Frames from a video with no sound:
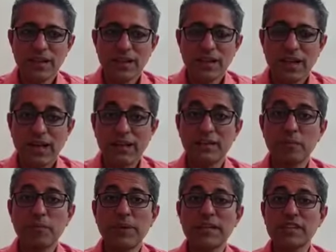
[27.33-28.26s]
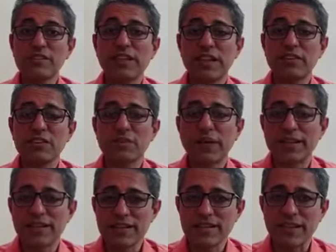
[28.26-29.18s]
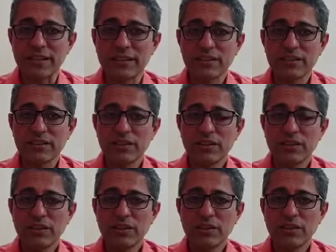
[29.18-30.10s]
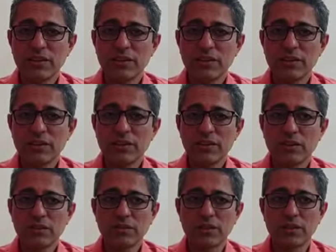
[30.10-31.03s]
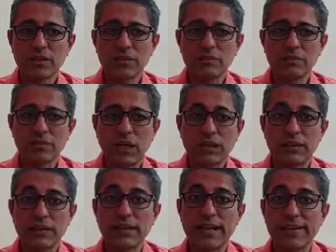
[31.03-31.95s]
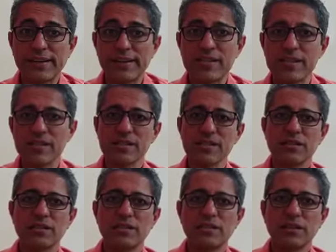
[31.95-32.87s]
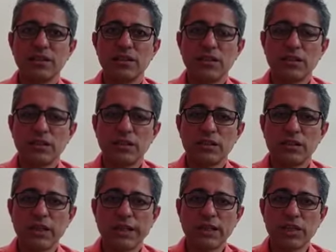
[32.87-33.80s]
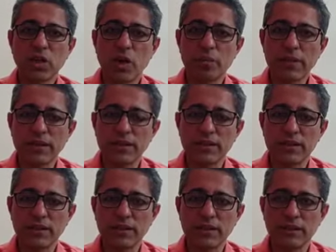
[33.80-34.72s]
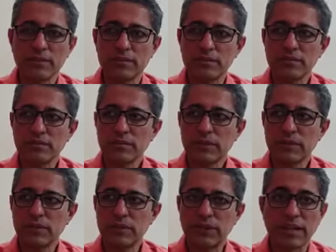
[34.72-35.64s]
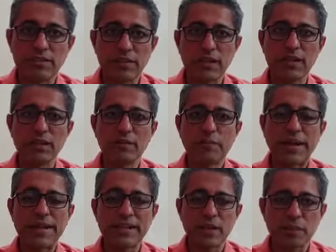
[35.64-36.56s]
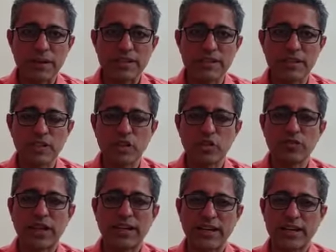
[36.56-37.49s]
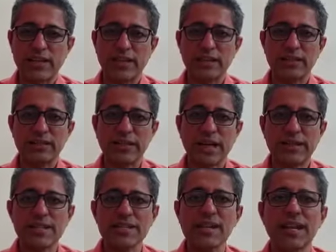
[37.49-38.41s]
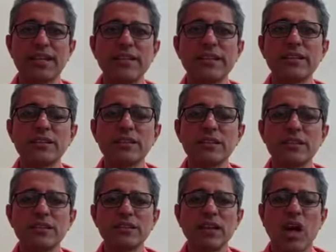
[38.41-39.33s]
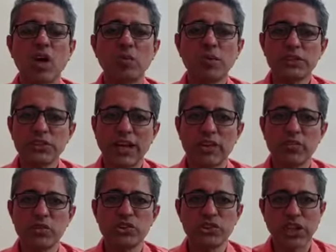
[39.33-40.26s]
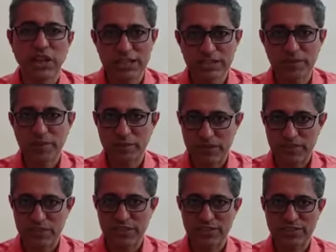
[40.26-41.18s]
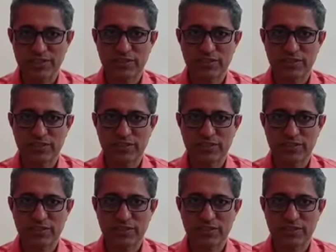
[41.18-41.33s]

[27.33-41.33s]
And the place where I was practicing, you know, um, other dentists, the economic uh, uh, level paying capacity of that area, that decided how much I would charge my patients.